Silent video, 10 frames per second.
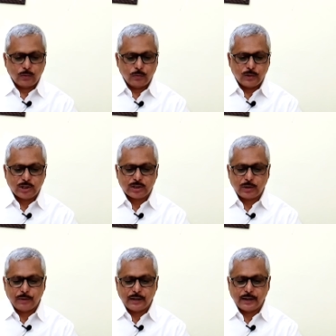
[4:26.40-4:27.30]
which is
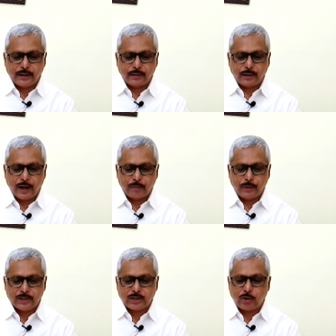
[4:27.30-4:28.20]
committed at
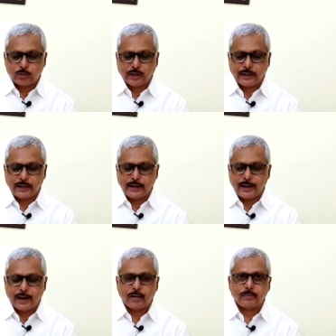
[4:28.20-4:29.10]
place outside
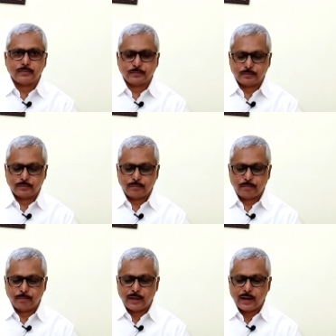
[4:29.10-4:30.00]
India.
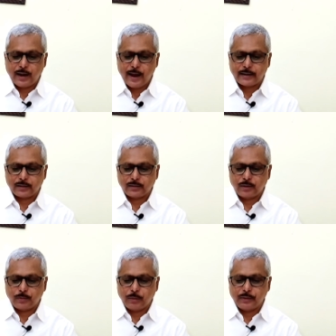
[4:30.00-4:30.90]
Being an act,
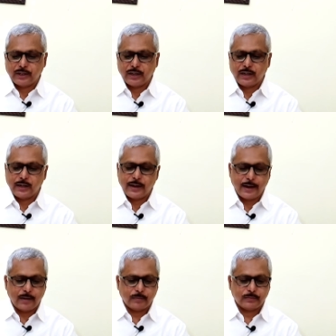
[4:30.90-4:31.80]
if committed in
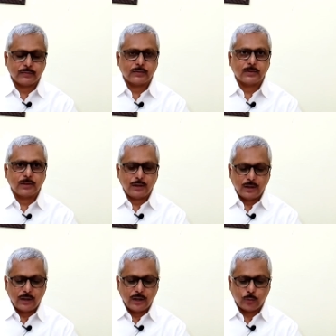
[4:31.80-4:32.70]
India,
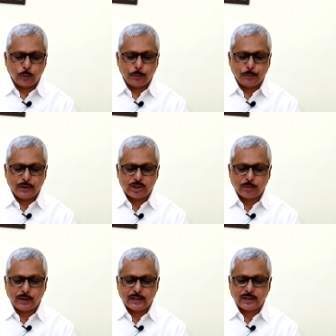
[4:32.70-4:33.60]
it will be
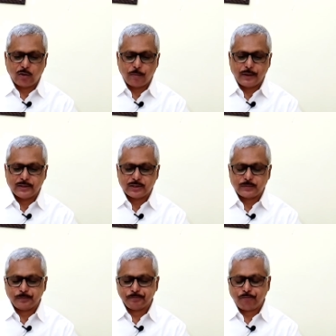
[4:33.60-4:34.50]
punishable as an offence,
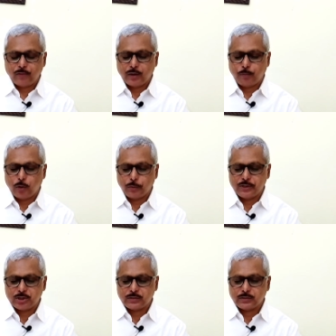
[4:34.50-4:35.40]
and for
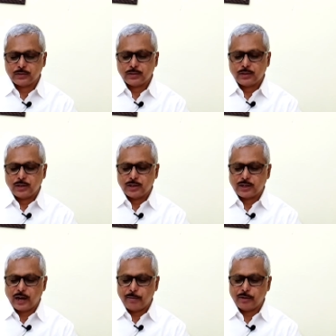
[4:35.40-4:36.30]
which he is
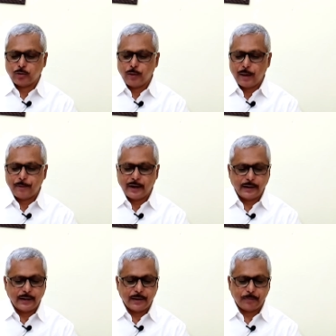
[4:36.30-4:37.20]
liable to be
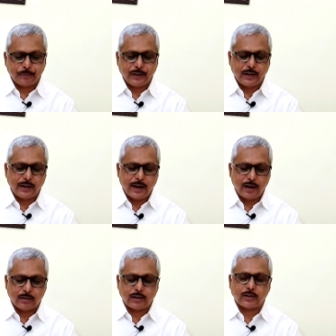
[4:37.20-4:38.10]
apprehended in
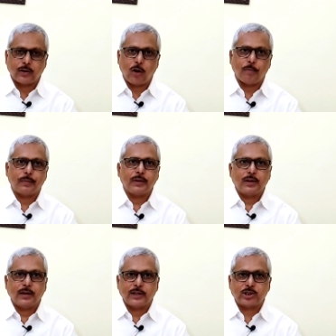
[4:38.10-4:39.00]
India under the law
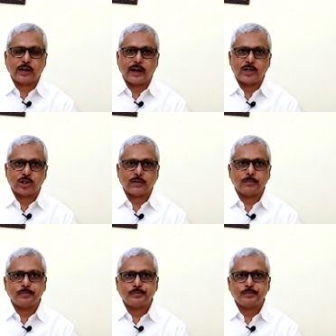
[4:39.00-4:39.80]
of extradition.